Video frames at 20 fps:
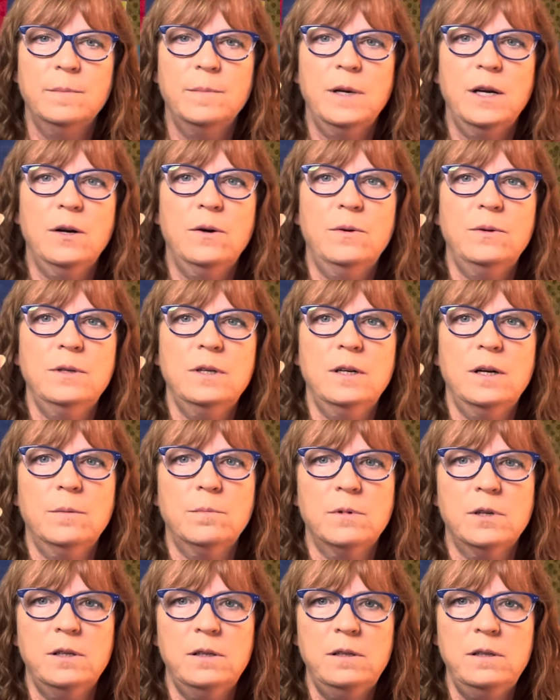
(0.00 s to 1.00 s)
I'll hold it up
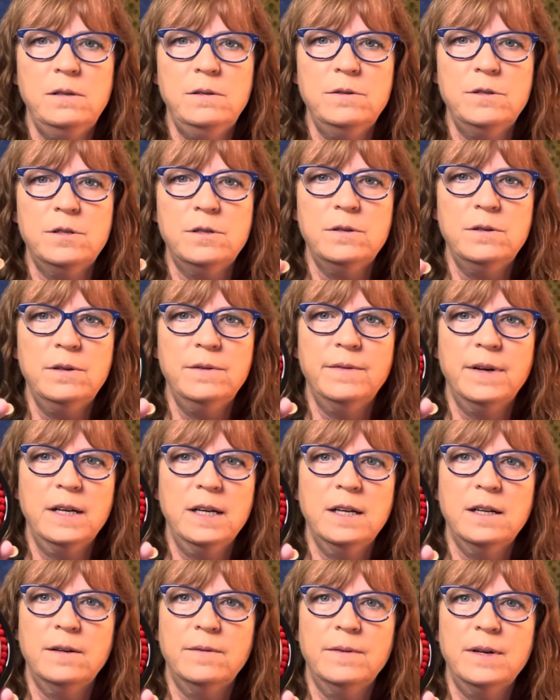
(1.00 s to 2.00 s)
closer if I can
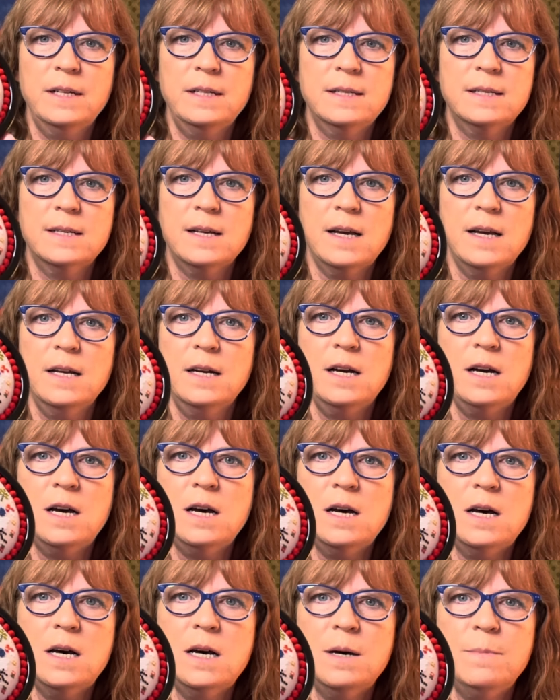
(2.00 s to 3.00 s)
get it right side
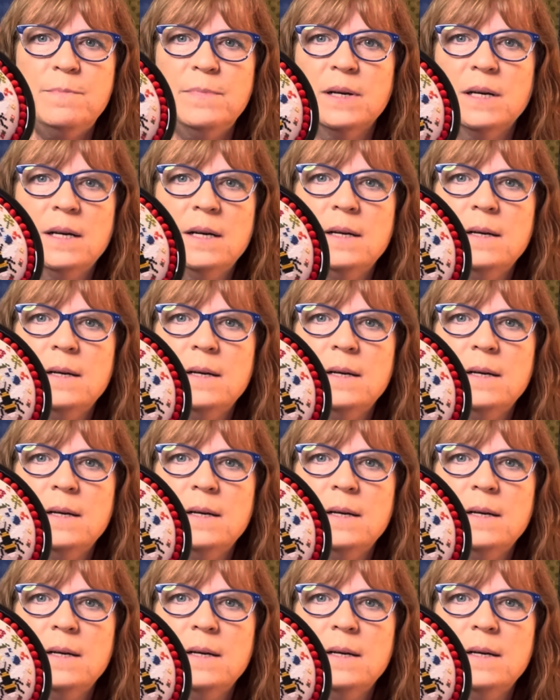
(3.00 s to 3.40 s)
up.